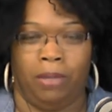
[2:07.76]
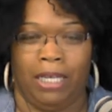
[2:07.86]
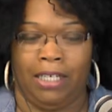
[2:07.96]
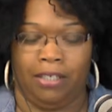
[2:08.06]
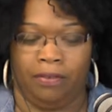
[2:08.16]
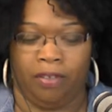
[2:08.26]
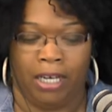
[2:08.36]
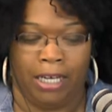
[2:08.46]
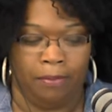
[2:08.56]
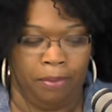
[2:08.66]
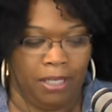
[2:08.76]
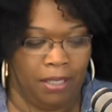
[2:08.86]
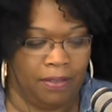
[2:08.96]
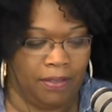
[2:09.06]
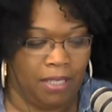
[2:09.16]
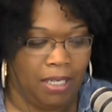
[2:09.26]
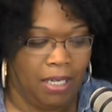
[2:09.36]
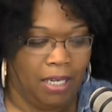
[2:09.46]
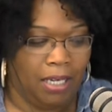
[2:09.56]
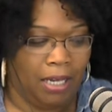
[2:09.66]
mind of God because
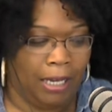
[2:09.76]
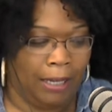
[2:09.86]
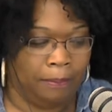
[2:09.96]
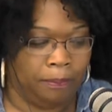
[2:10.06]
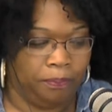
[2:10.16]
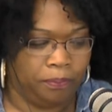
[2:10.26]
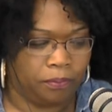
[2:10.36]
um,